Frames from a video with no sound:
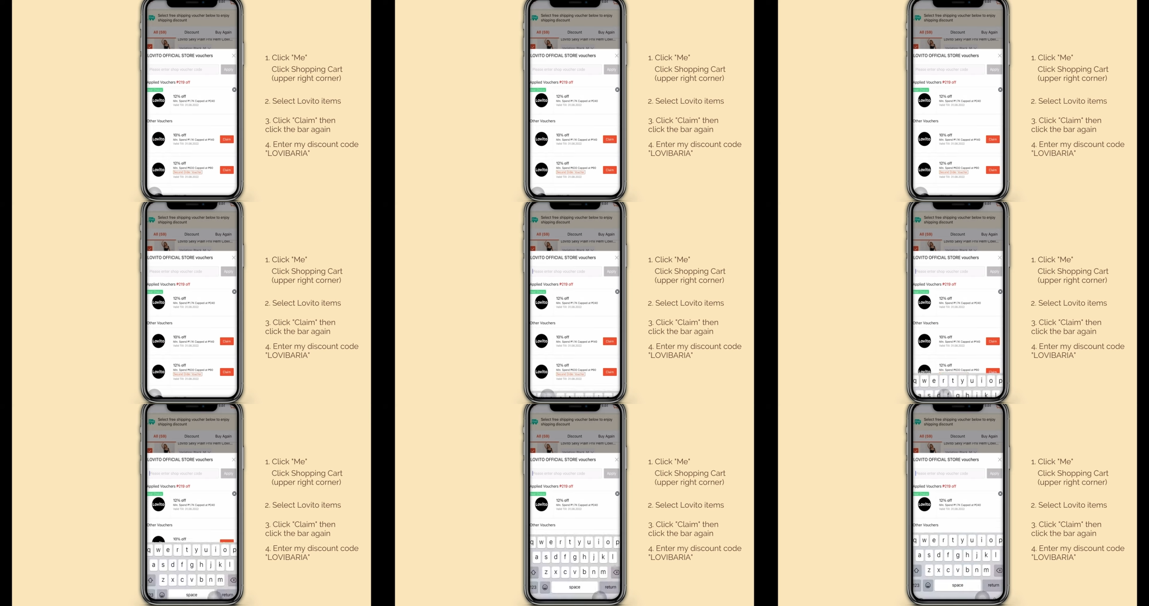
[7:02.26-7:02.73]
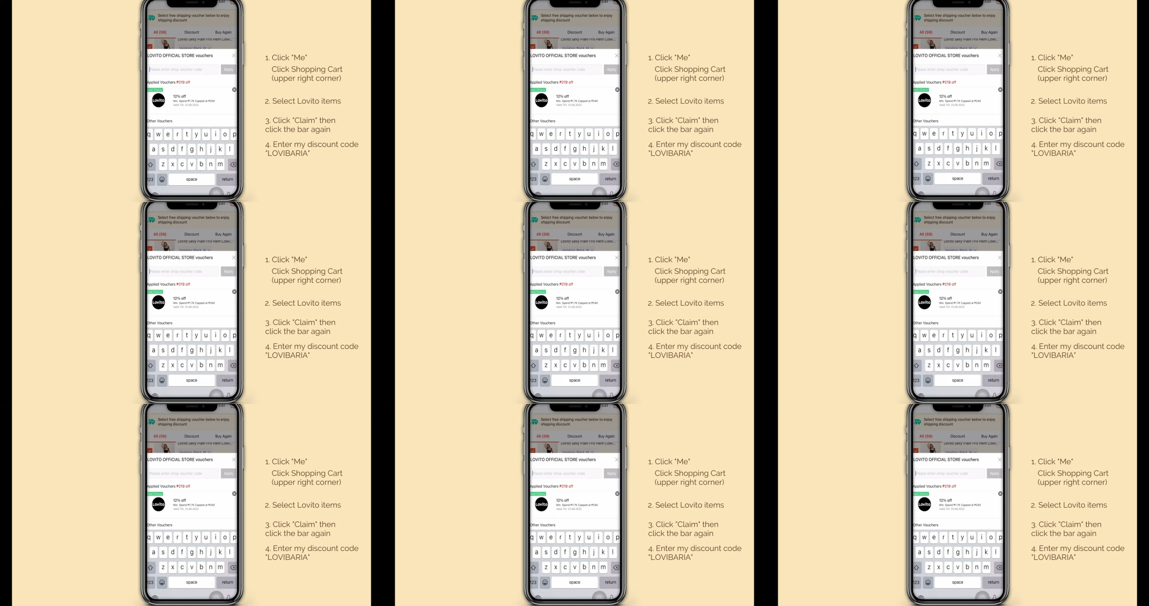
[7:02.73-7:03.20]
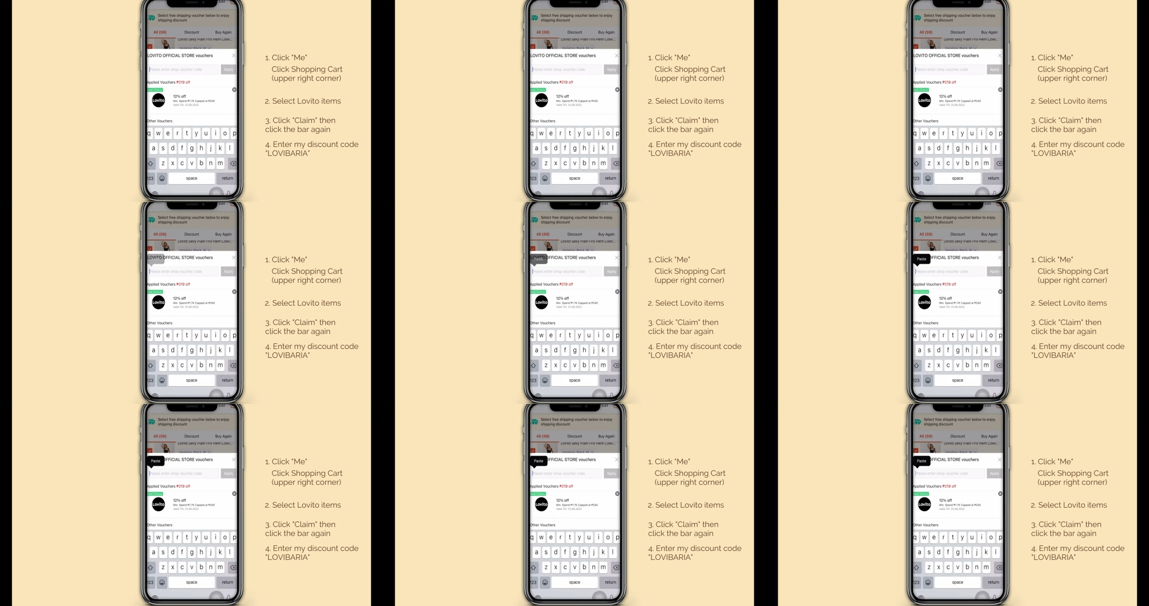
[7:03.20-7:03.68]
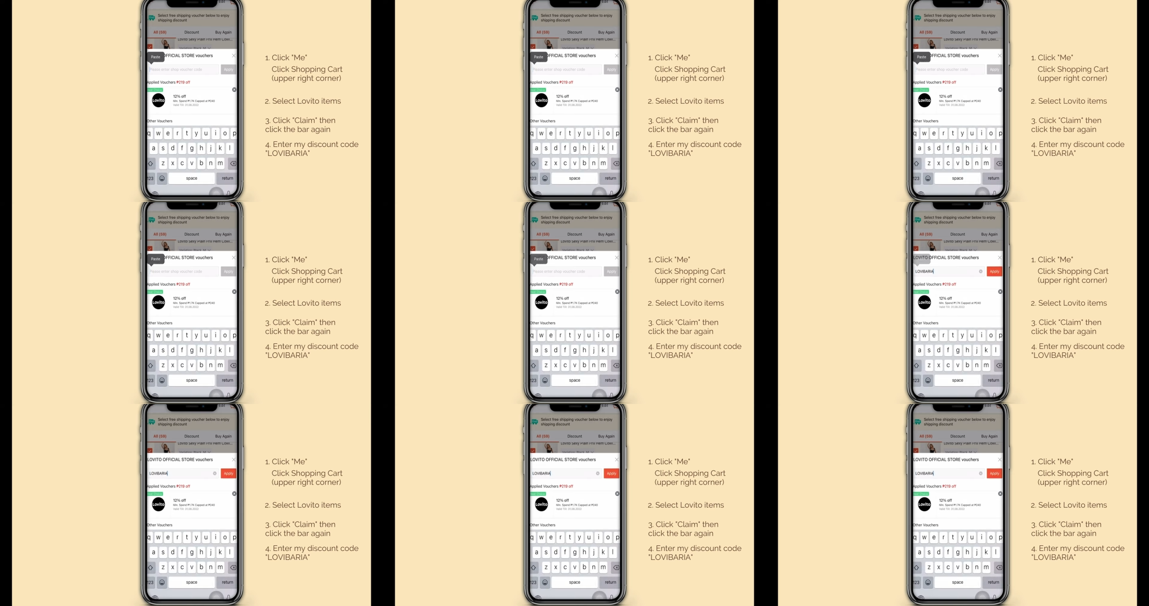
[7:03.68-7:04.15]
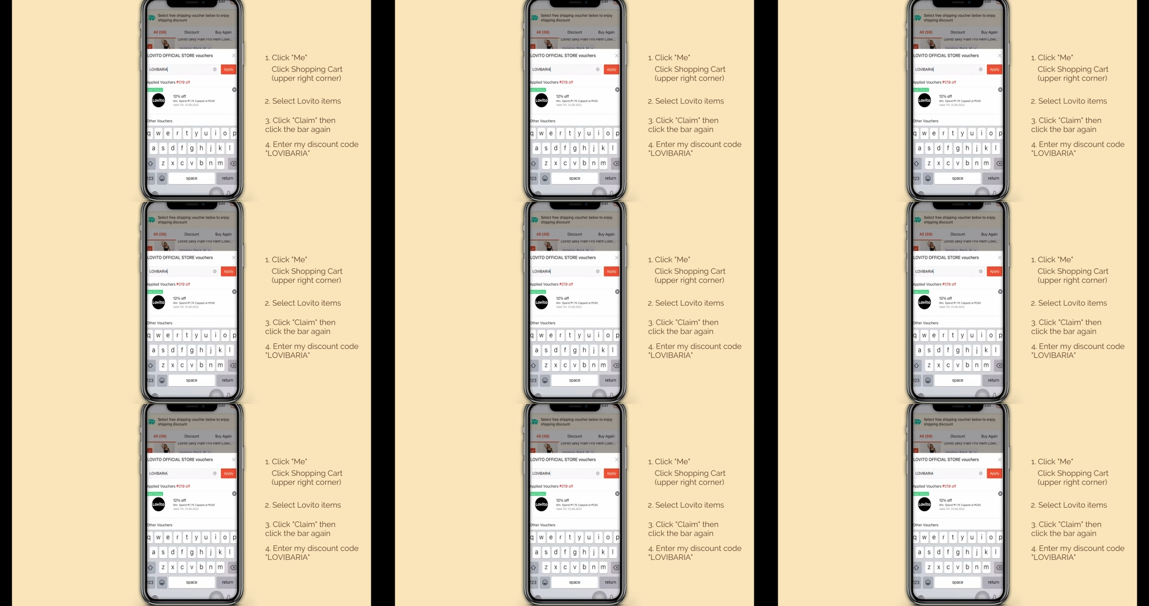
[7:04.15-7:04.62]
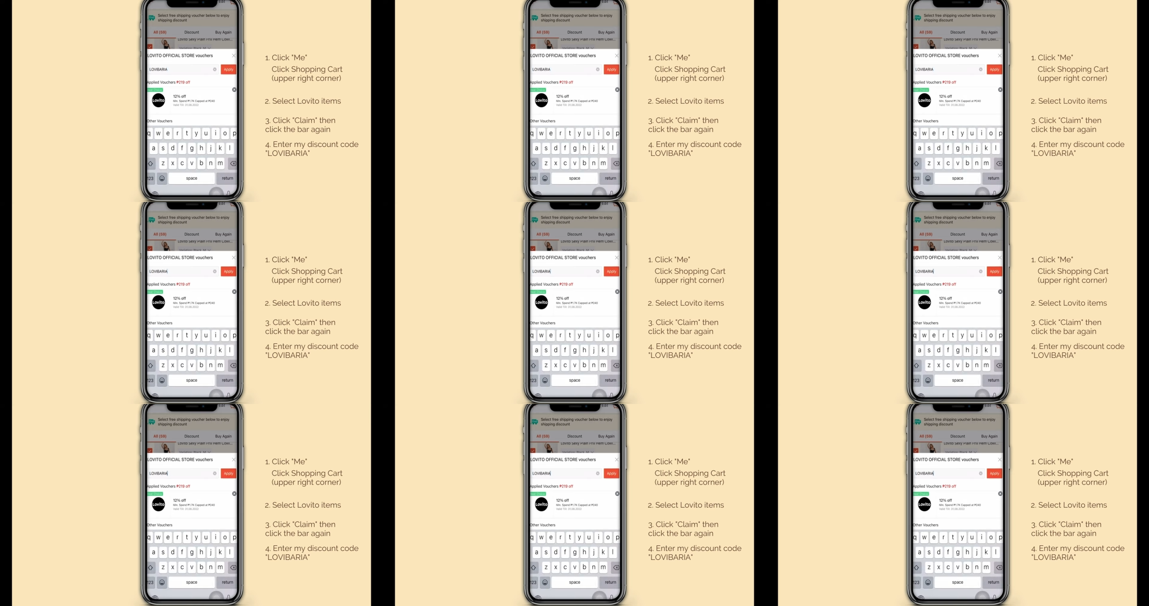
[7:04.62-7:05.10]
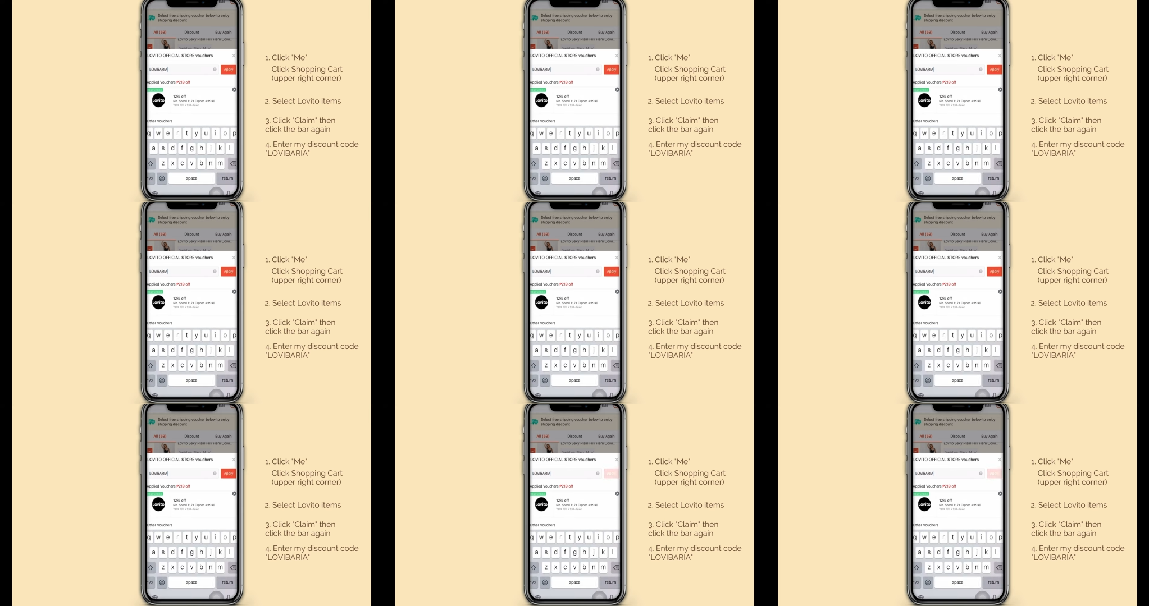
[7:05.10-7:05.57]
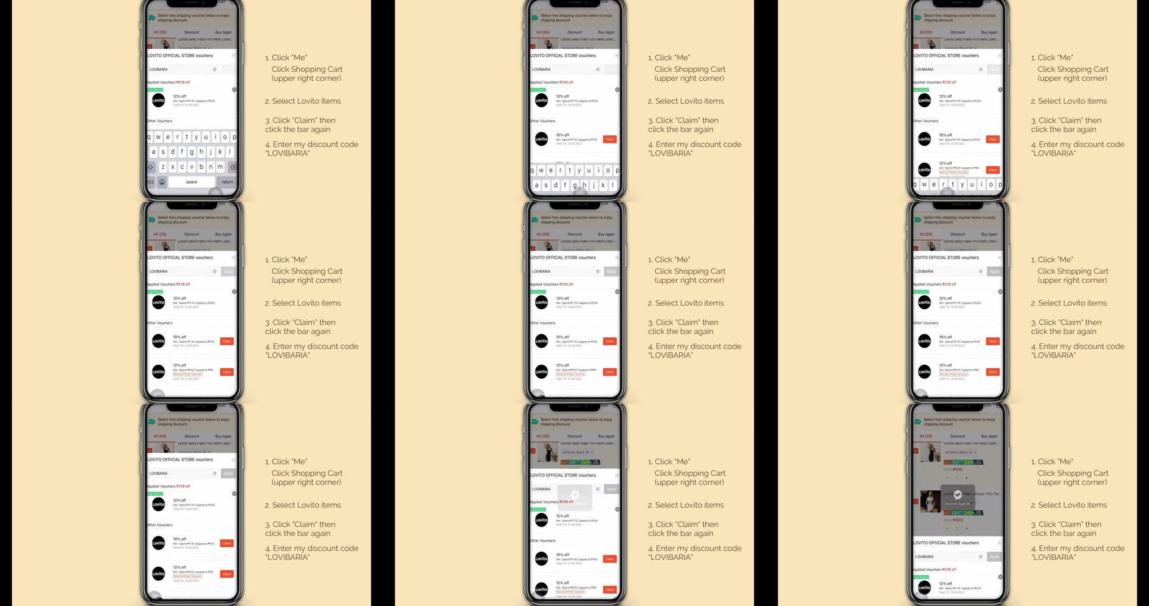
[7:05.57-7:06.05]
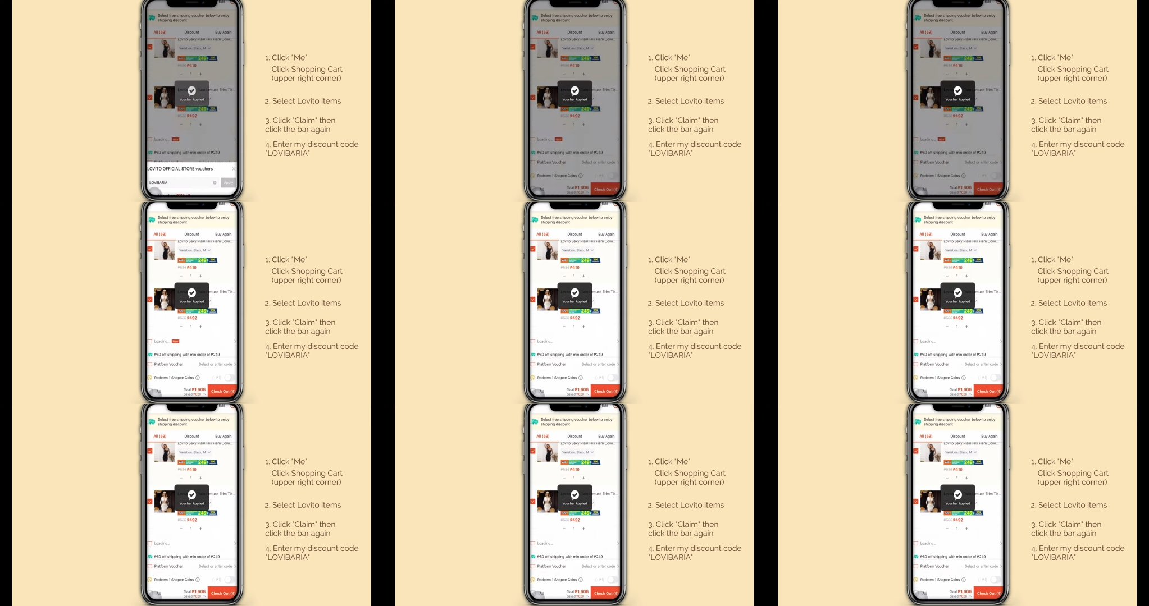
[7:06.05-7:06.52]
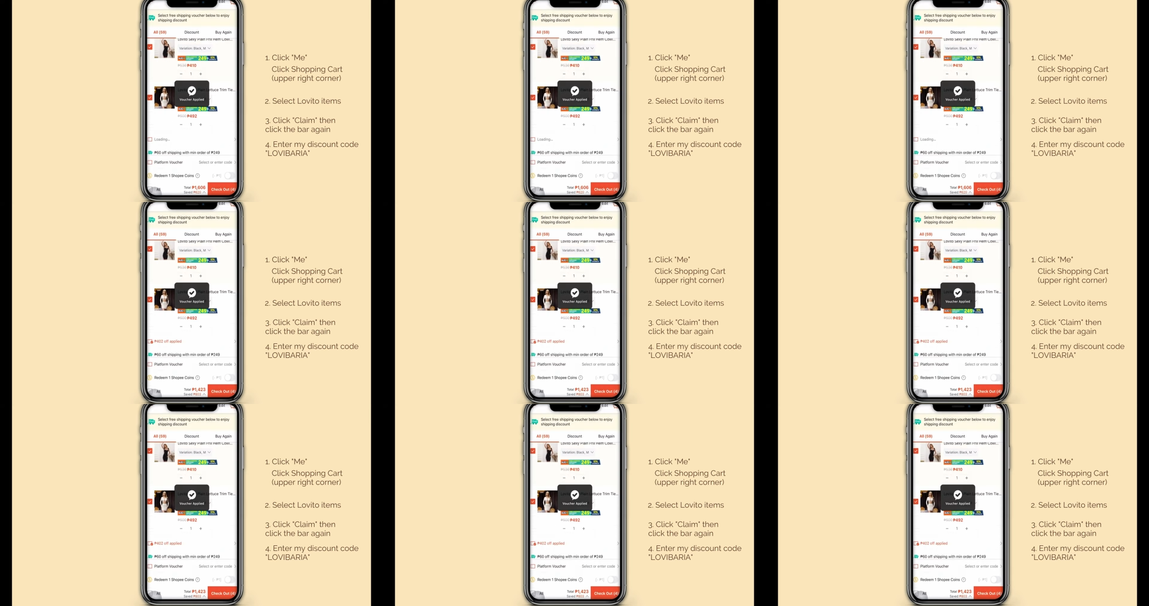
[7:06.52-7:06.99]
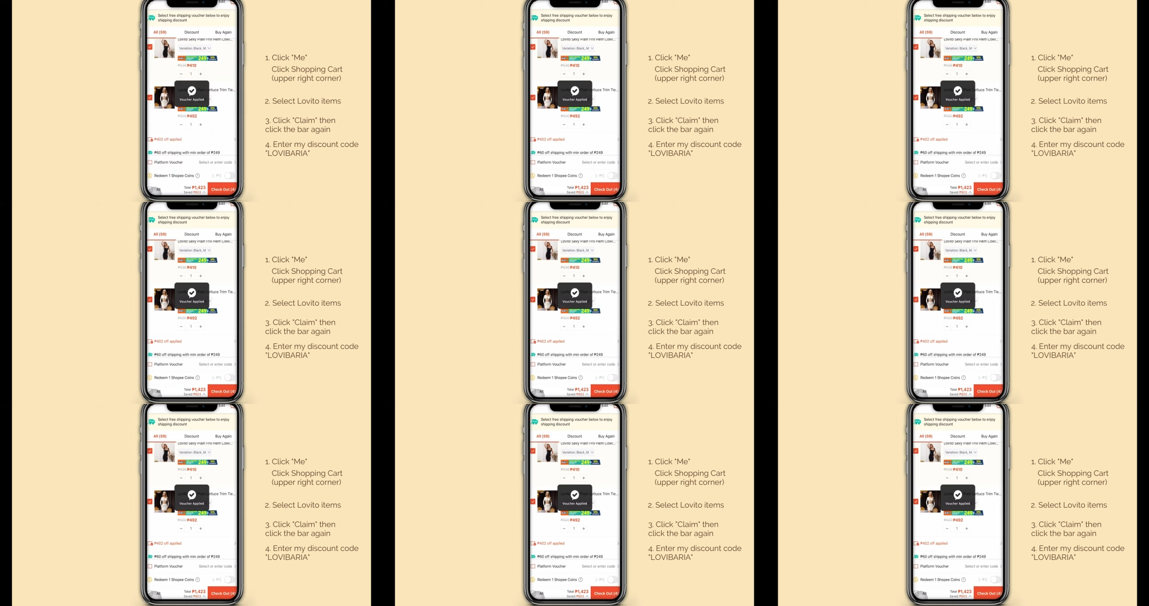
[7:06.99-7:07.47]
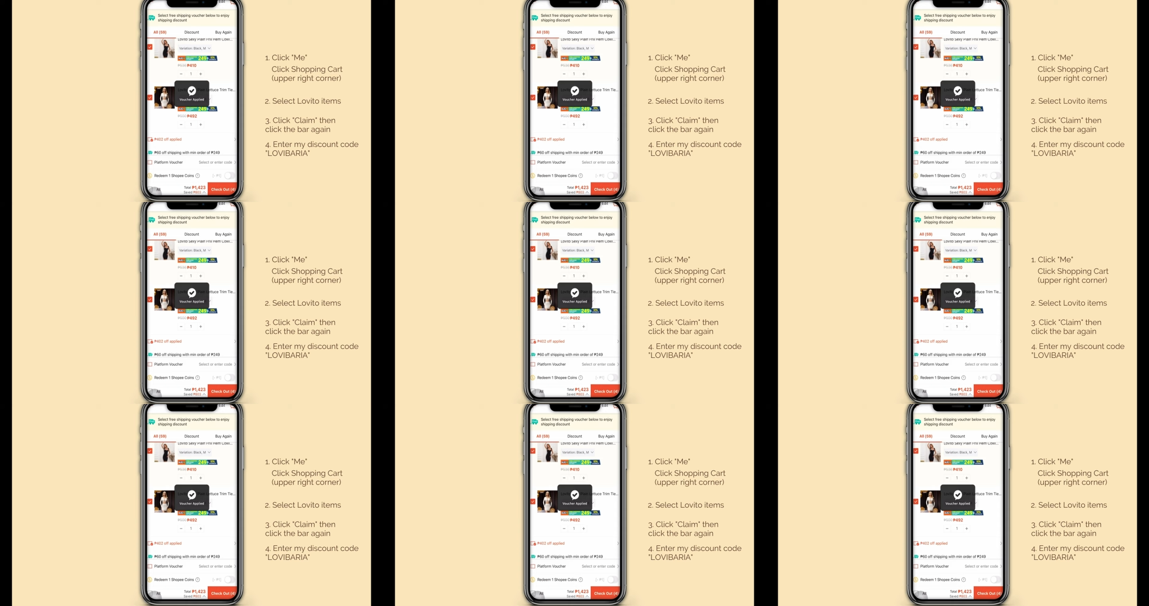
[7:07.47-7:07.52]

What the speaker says: [unreadable: no face in view]